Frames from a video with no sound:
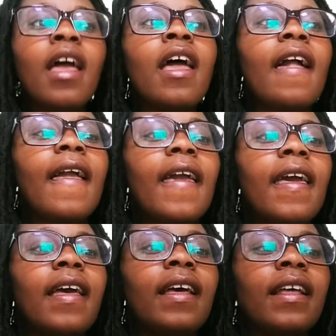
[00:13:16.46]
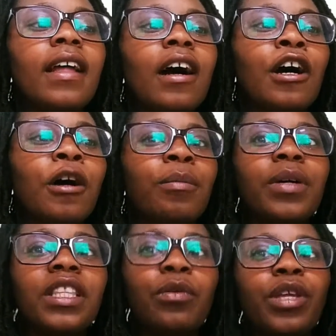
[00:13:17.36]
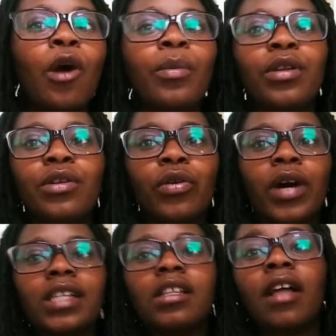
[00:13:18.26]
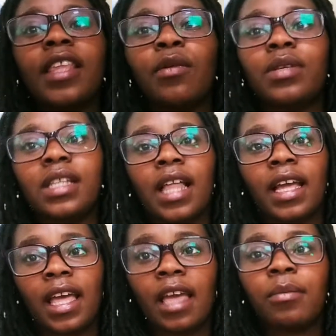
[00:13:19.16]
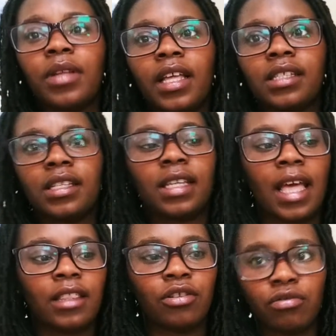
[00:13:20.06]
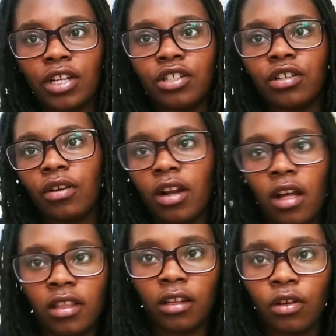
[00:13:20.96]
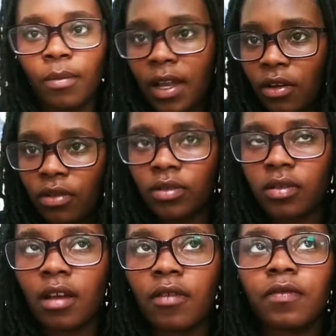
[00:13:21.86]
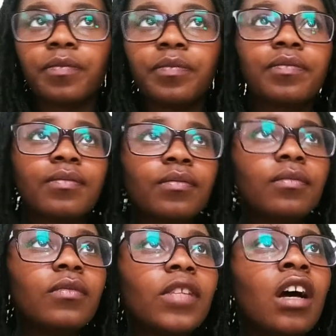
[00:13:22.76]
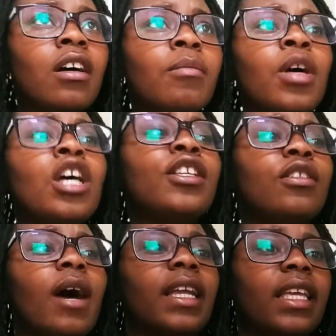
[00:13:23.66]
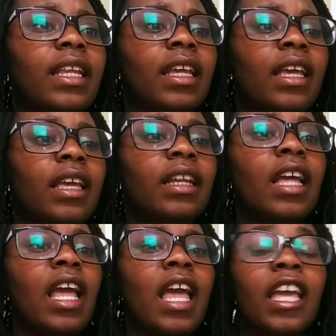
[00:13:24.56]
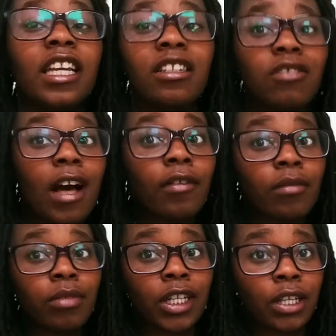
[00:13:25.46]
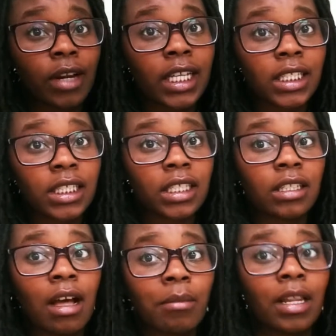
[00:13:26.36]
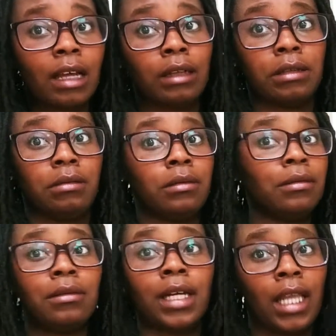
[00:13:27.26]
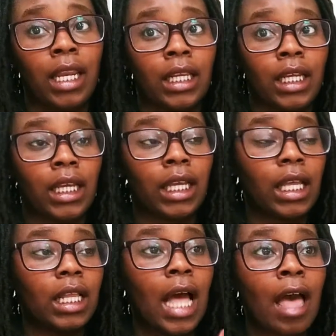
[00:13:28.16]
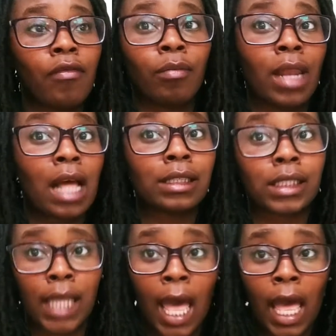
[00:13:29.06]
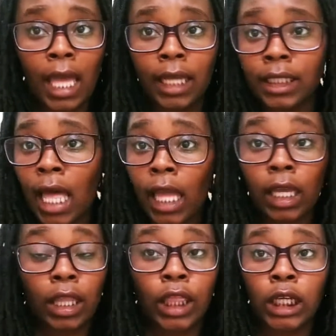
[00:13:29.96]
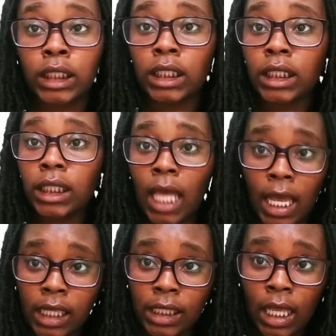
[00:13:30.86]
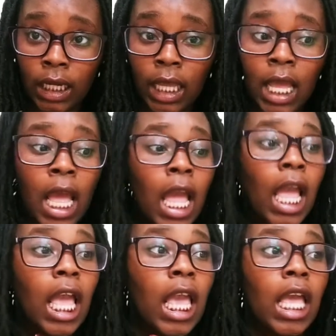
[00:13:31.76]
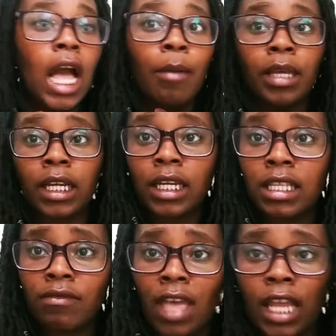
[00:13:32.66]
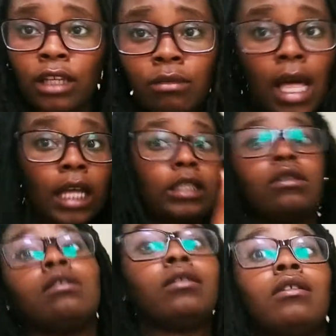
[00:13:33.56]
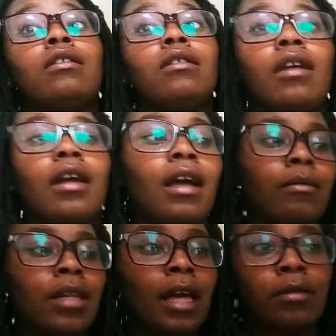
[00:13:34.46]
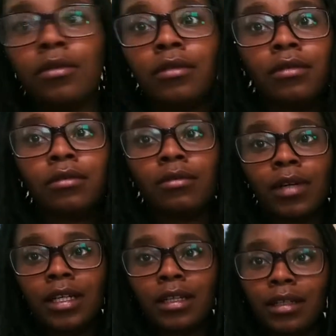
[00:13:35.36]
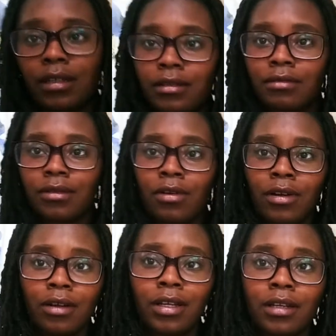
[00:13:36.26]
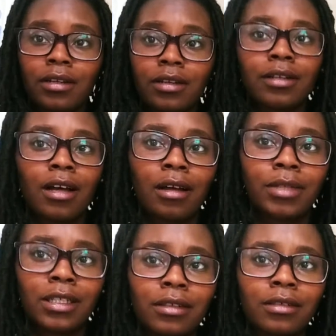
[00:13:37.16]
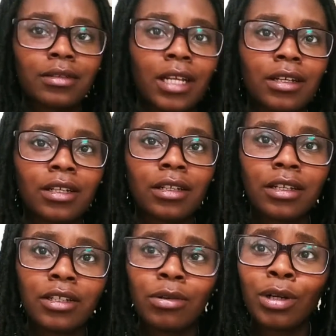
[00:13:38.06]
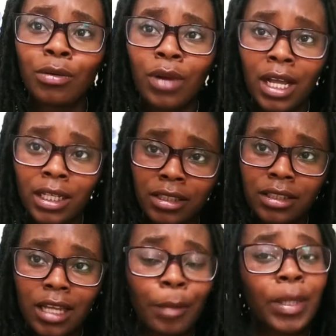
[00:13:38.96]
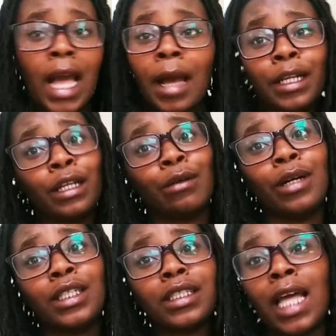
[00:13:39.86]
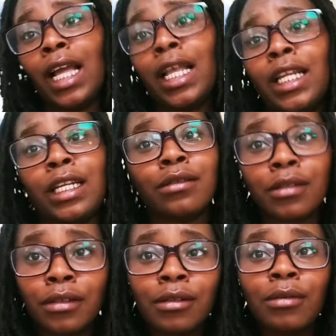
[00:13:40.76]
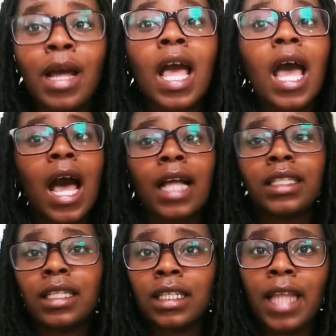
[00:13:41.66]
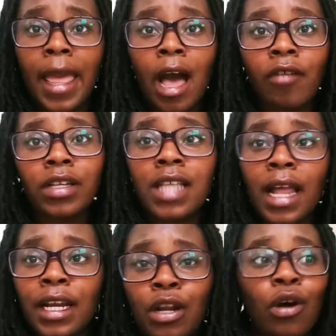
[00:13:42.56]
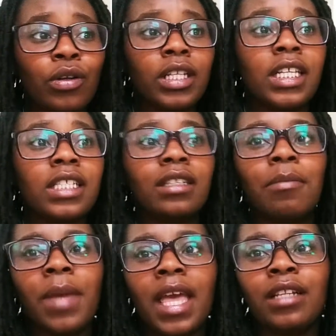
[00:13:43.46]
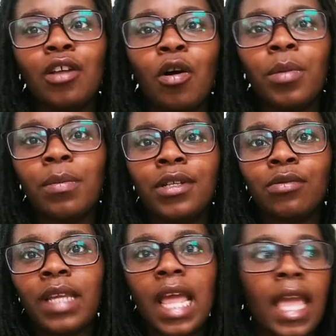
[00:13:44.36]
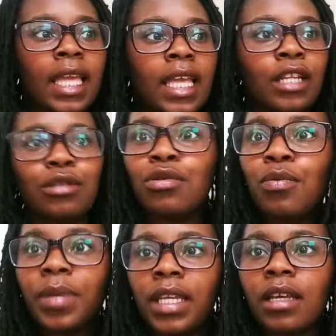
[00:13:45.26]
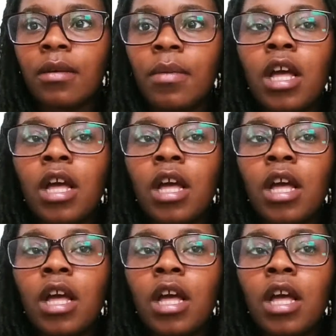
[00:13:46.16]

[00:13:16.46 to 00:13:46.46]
And but then when he opened the door, I saw that it was like an ambulance because it had the stretcher and all the little medical stuff. So I get in. He's driving pretty crazy. So I'm like, ooh, honey, I haven't been outside in like 13 days, honey. And I'm getting in this van, and you like, skirt, skirt. I'm like, dude, what's going on here? Calm down. Like, you in a rush? I mean, I ain't in a rush because I ain't got nothing else to do. I took the day off because I didn't know. The man told me between 8 and 2 p.m.